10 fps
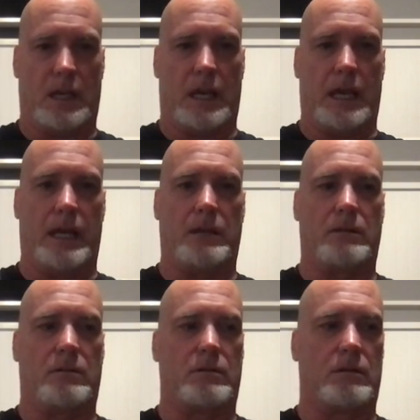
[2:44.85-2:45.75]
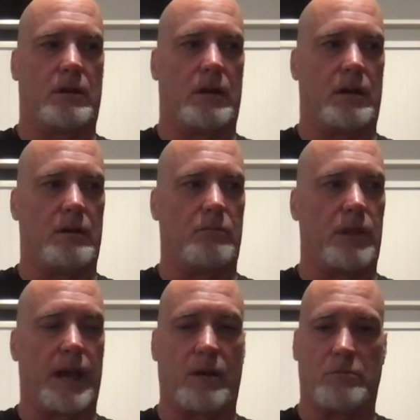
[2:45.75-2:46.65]
and
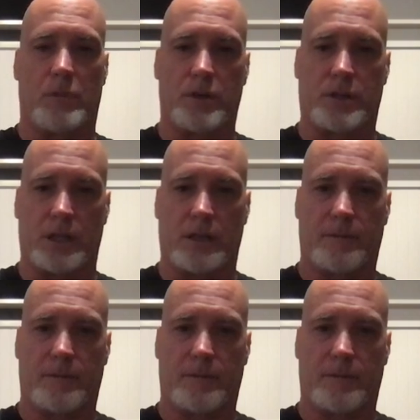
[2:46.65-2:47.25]
without mercy.